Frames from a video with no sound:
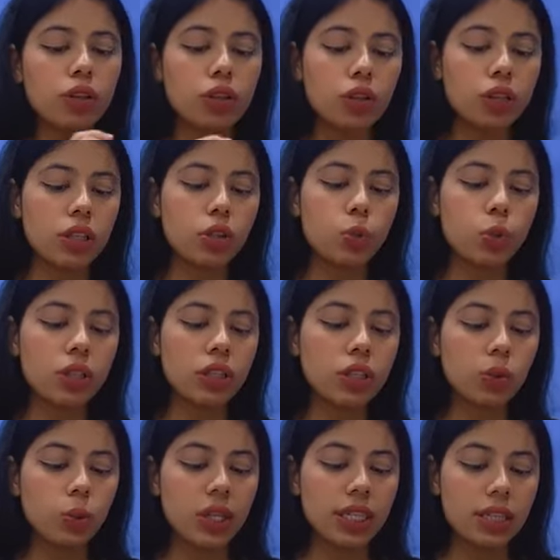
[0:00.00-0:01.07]
So this
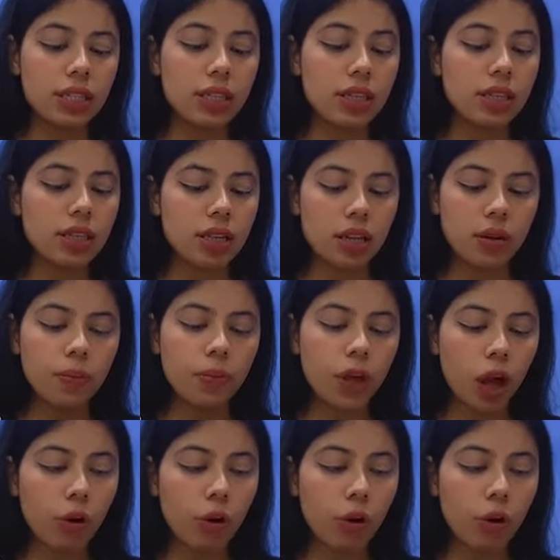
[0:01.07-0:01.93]
was the VC serum.